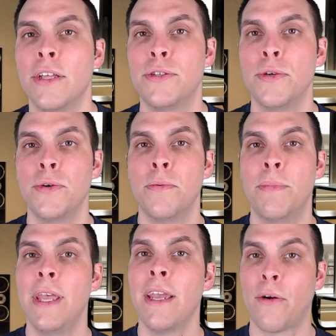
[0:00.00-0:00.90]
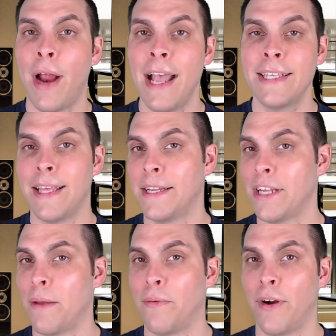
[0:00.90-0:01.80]
to being a grassland
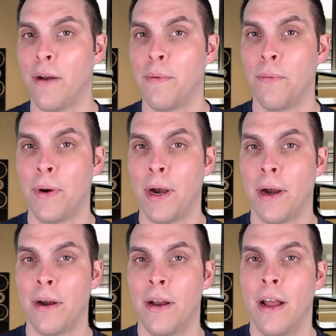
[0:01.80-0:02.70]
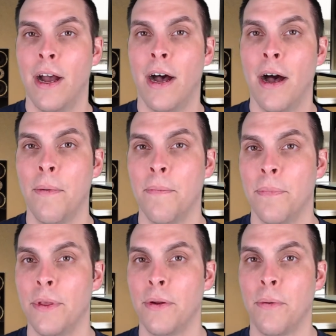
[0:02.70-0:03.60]
type environment where um,
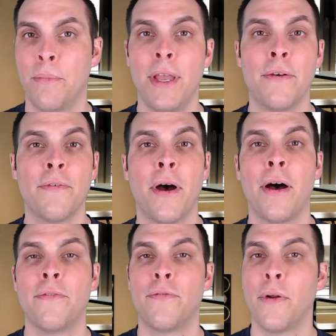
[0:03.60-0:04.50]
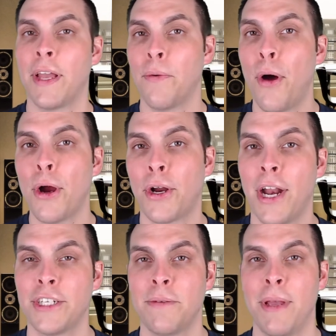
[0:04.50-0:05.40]
you know, being a four-legged walker could
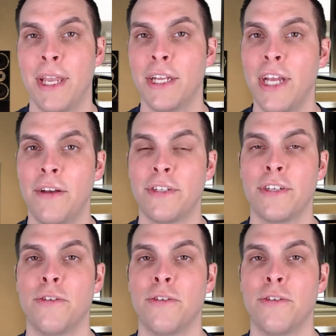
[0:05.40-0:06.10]
actually make it challenging.